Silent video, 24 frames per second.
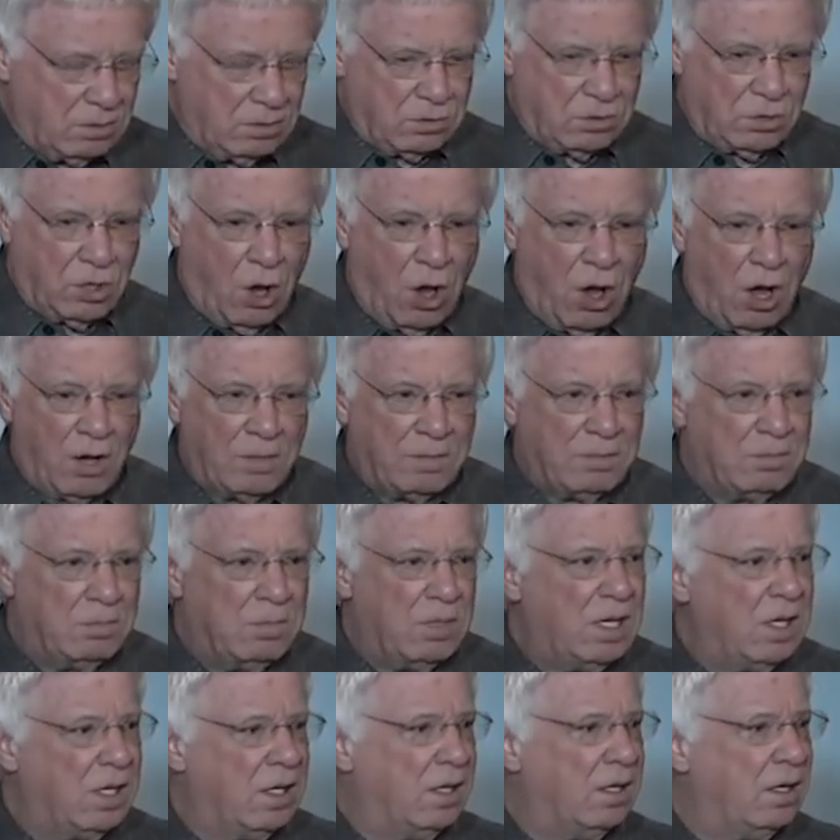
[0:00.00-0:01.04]
taught
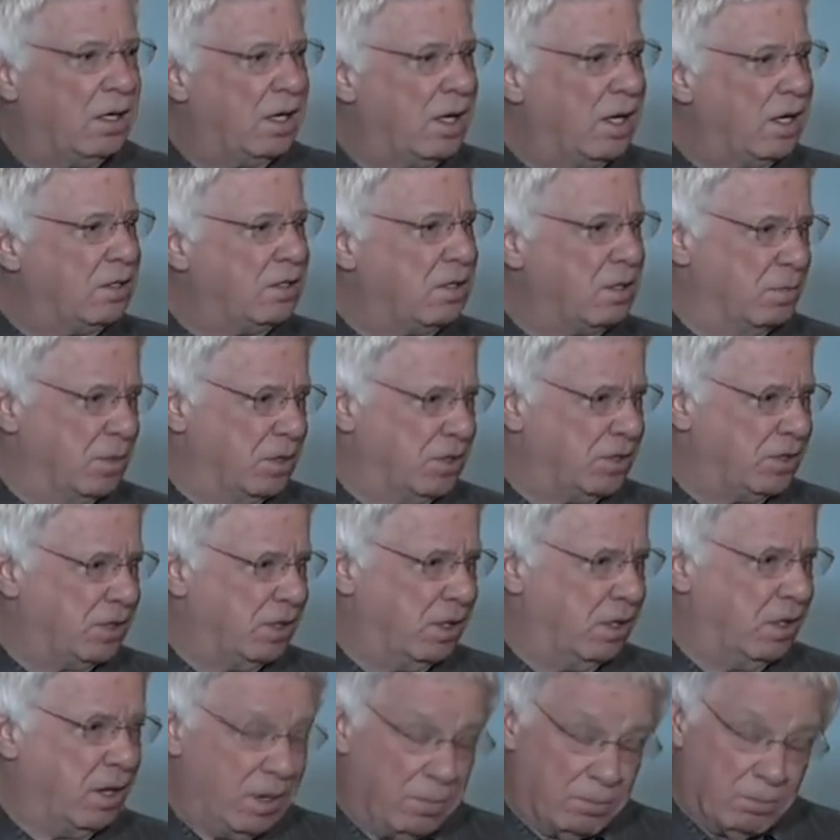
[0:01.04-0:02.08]
me intimacy,
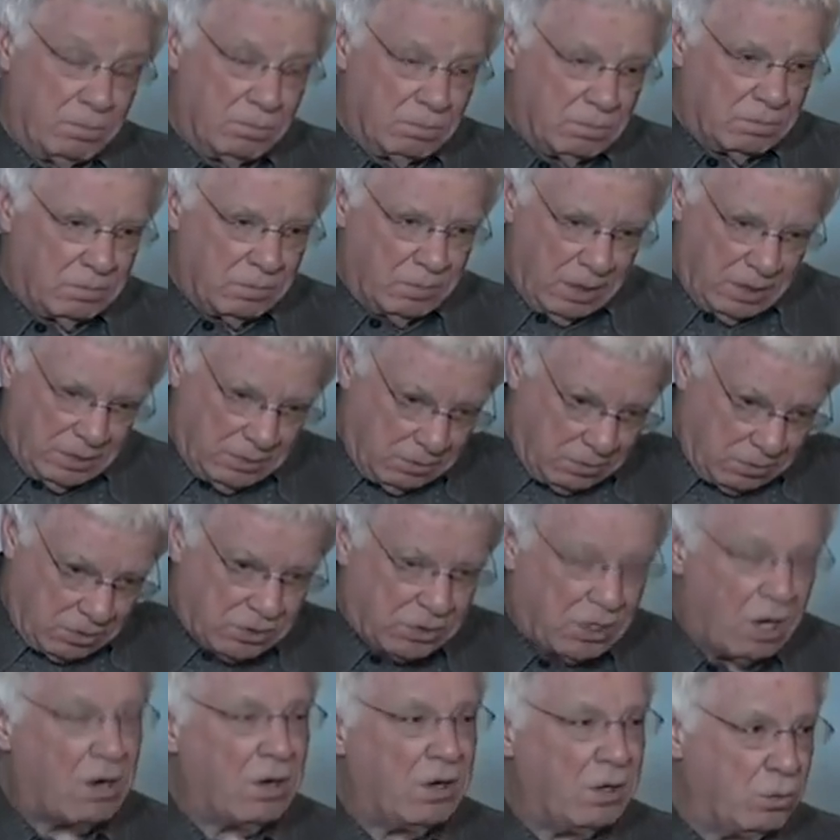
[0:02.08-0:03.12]
and it
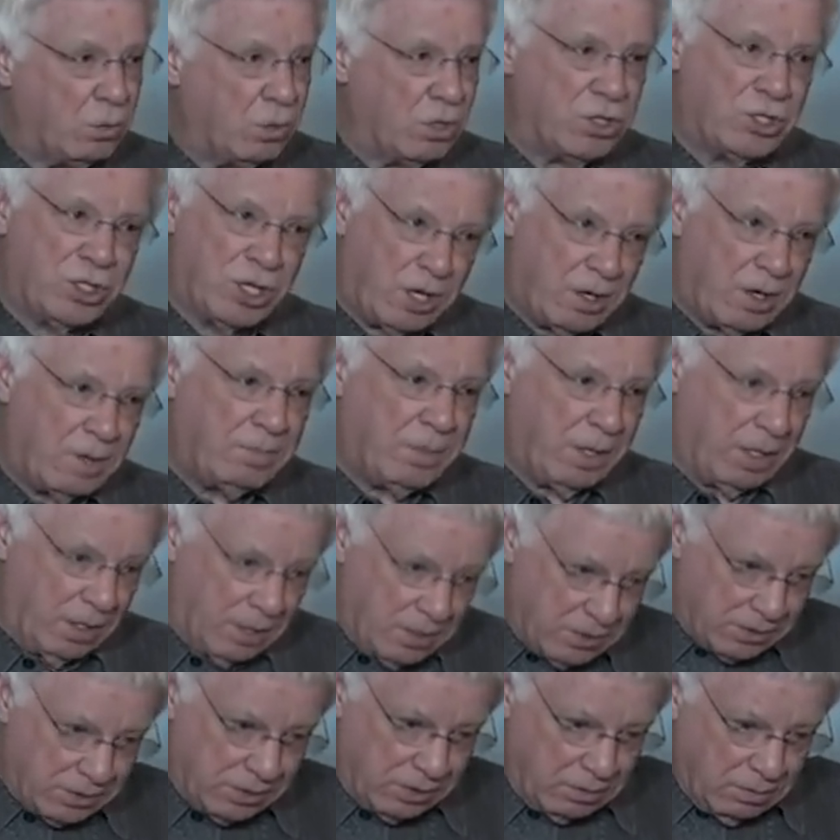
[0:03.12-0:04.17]
started with shut up and
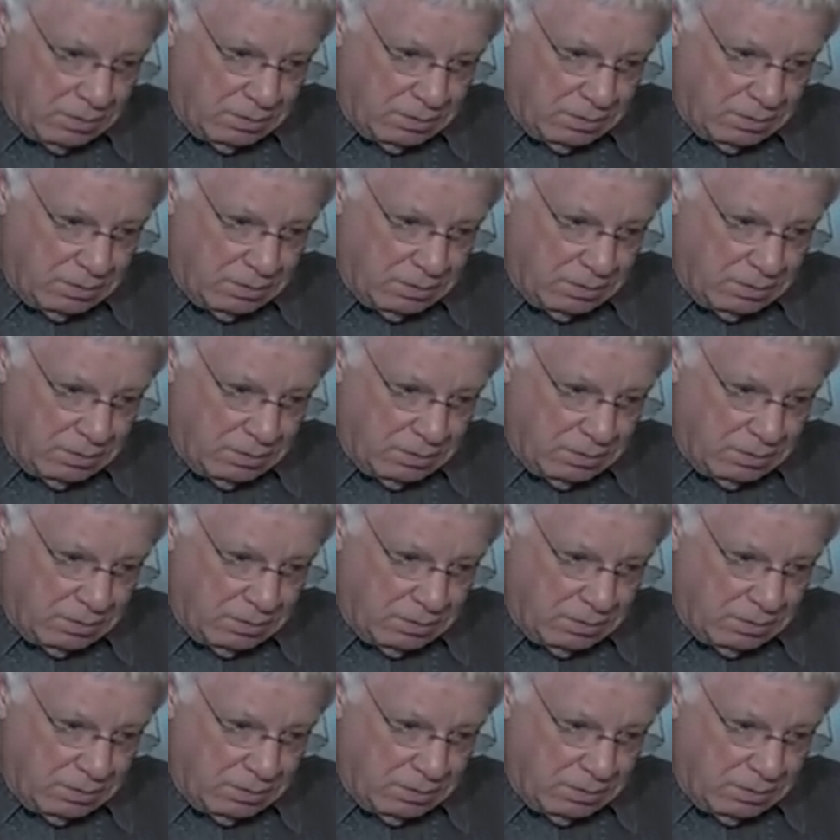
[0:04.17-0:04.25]
listen.